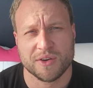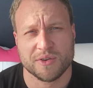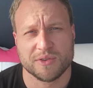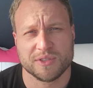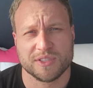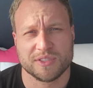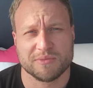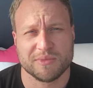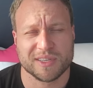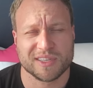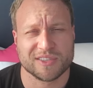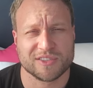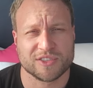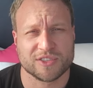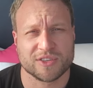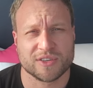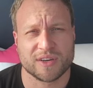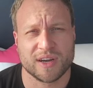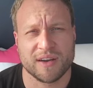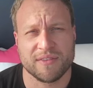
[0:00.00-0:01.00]
which is making
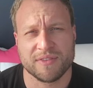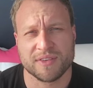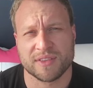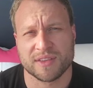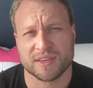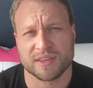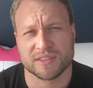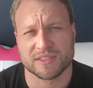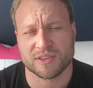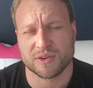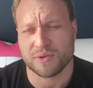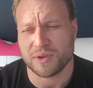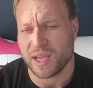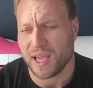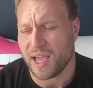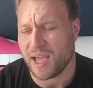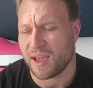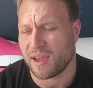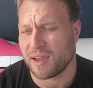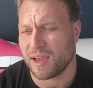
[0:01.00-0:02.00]
sure everything is
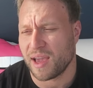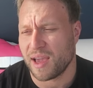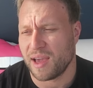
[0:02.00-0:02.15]
okay.